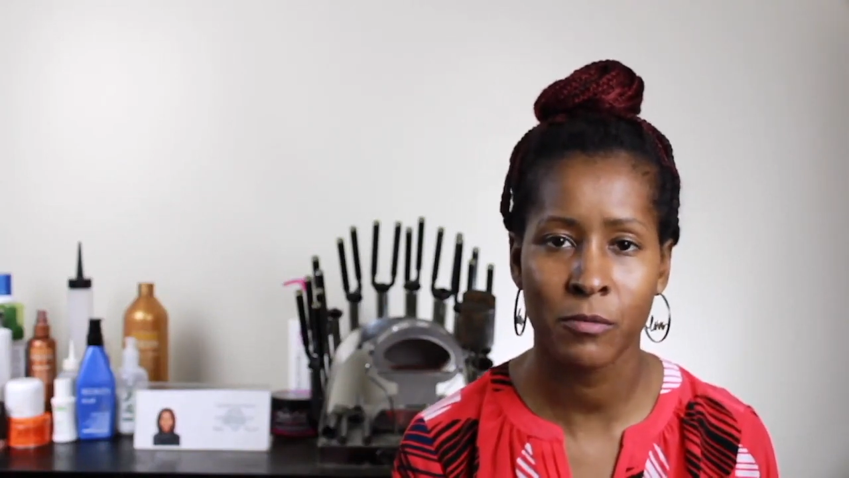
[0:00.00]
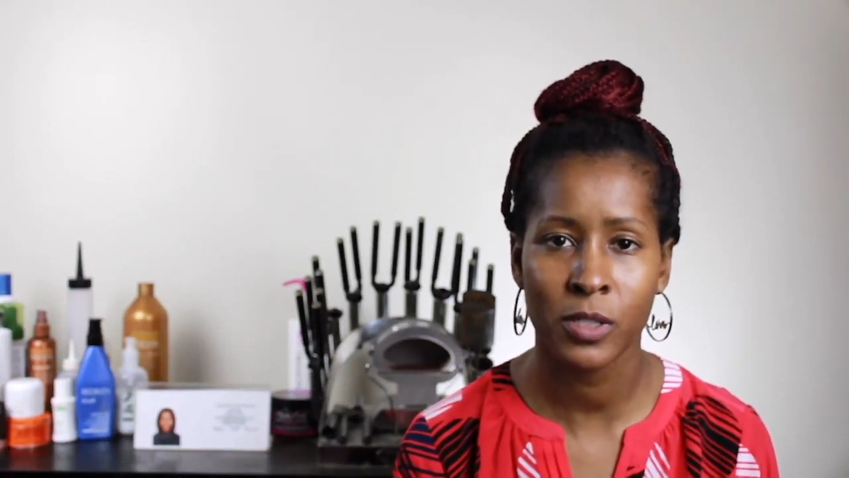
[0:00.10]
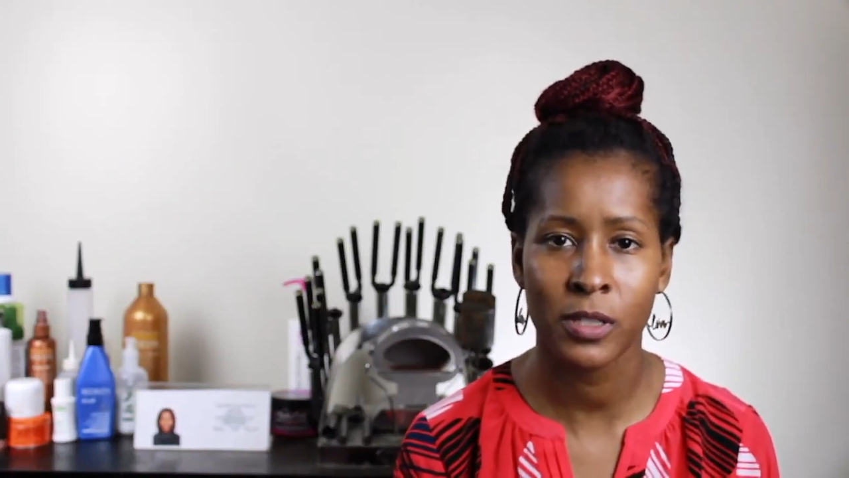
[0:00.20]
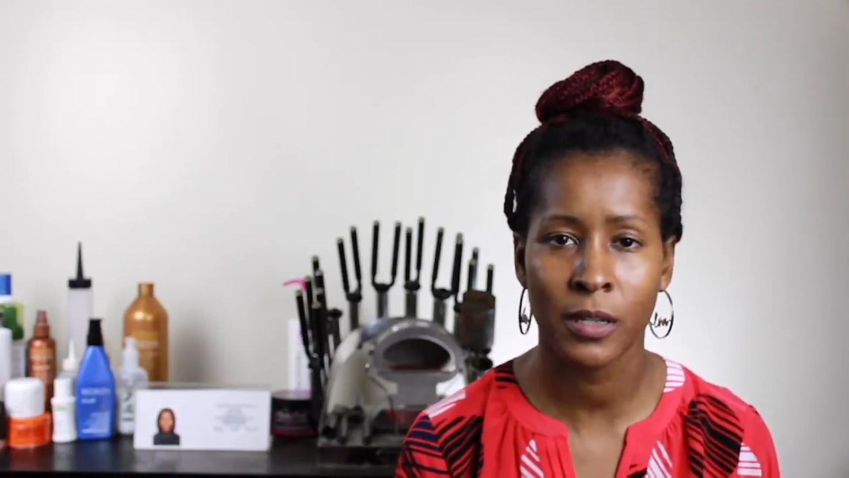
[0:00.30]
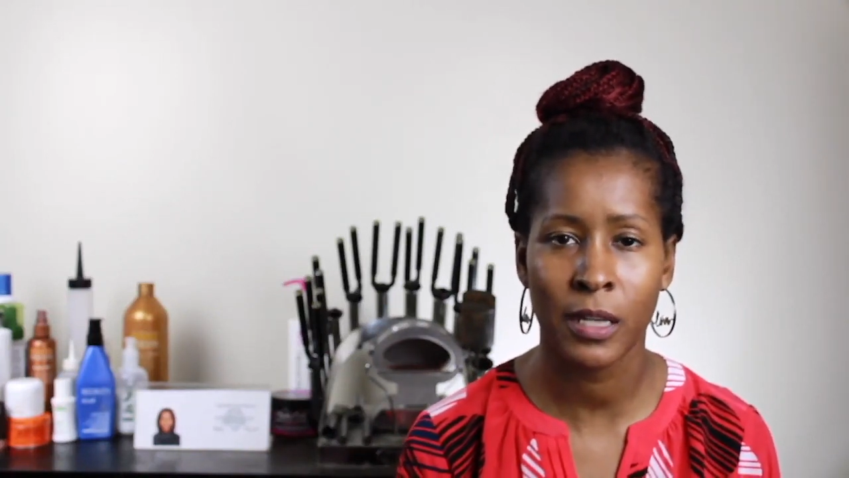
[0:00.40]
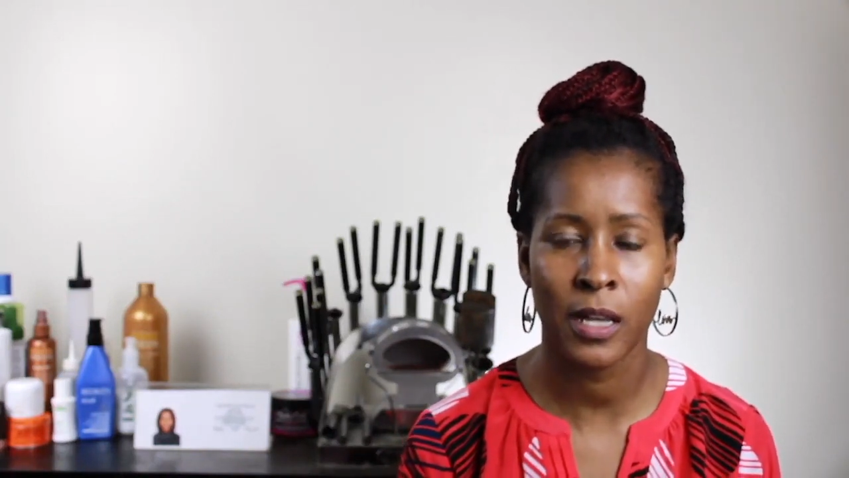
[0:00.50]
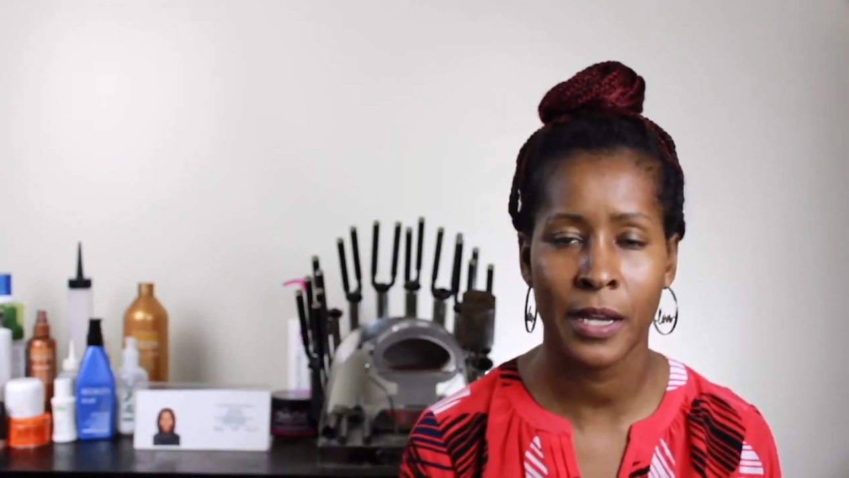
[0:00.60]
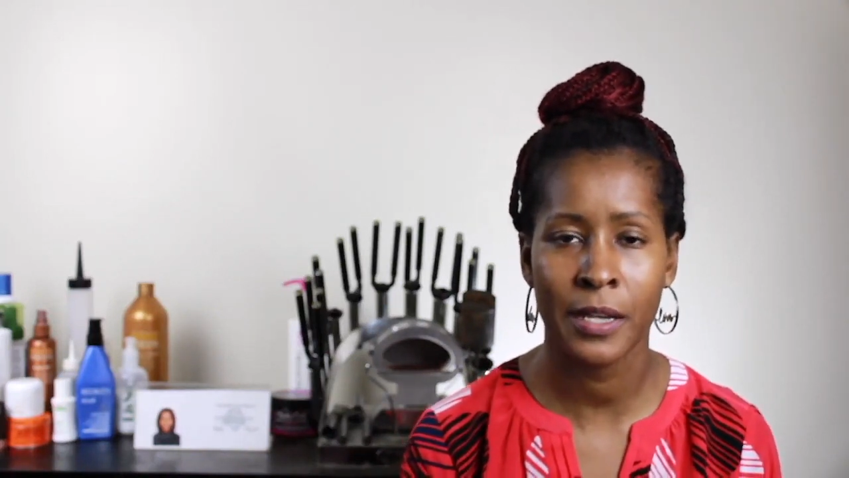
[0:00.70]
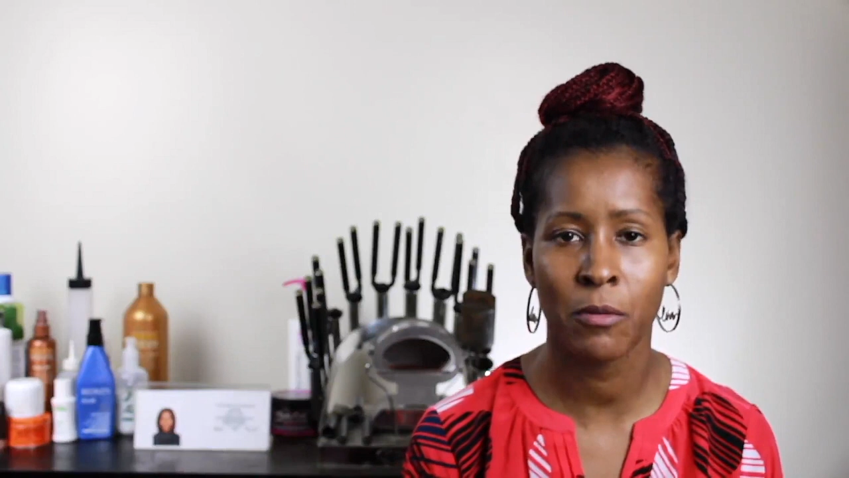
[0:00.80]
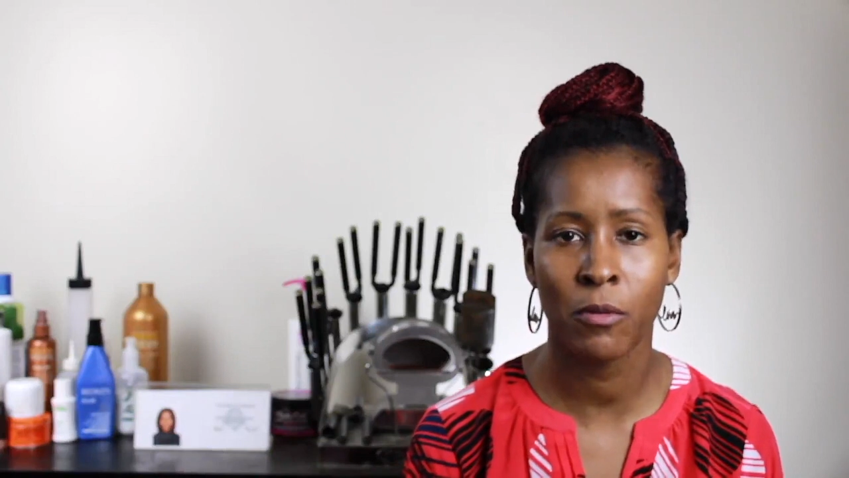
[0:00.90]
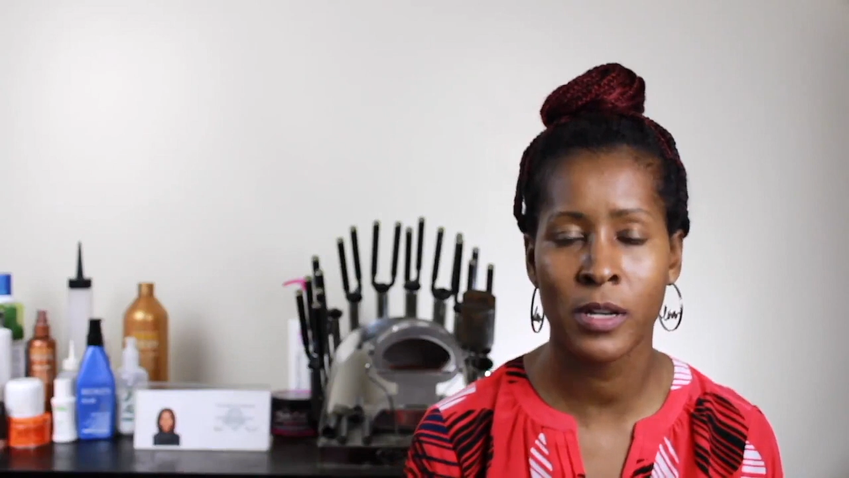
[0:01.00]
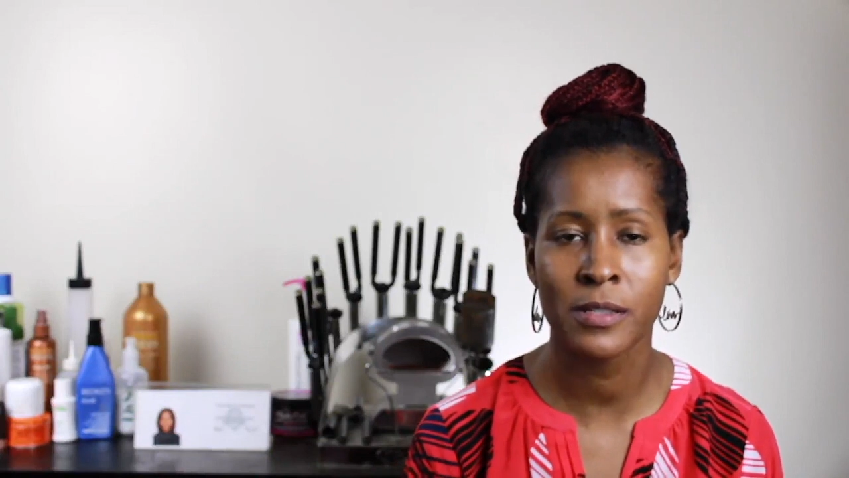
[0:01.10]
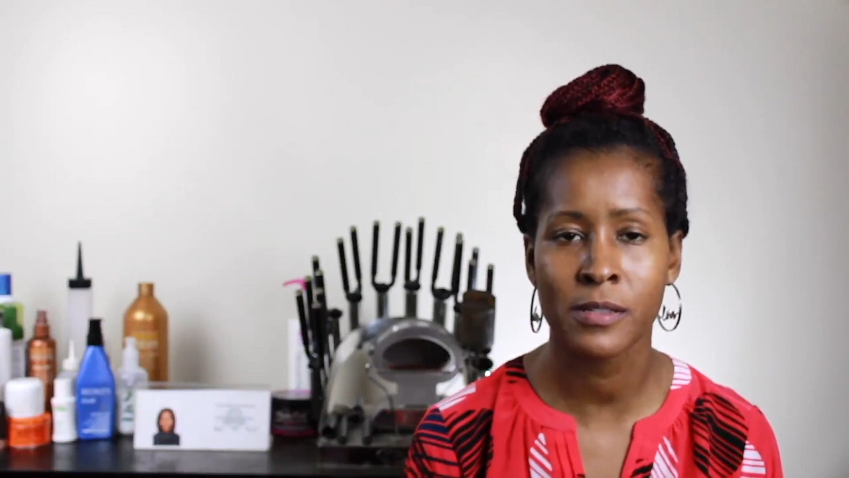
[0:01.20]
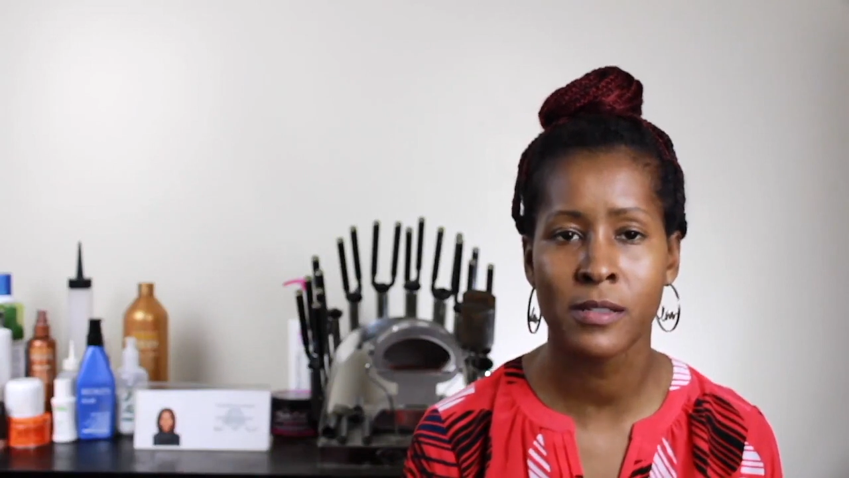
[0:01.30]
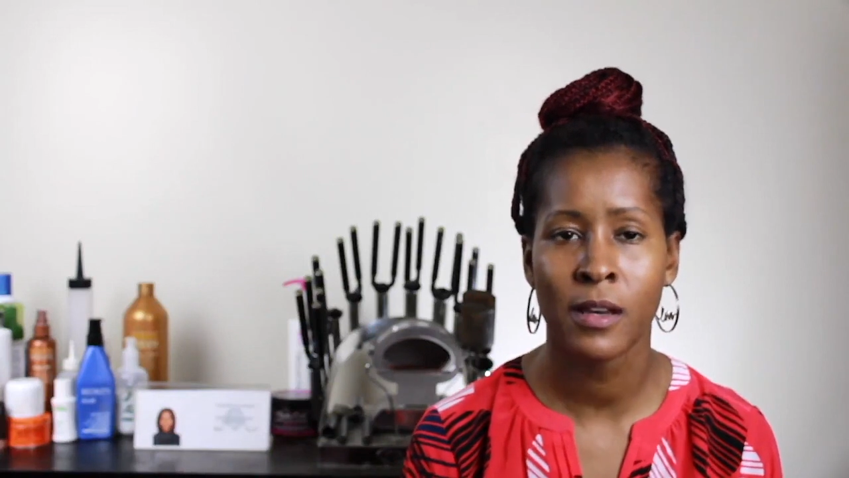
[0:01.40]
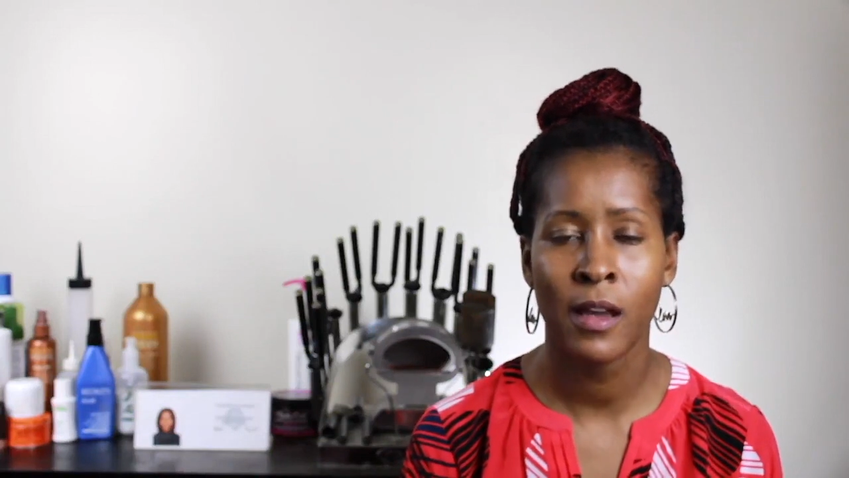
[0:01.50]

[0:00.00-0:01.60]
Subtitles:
what the client wants.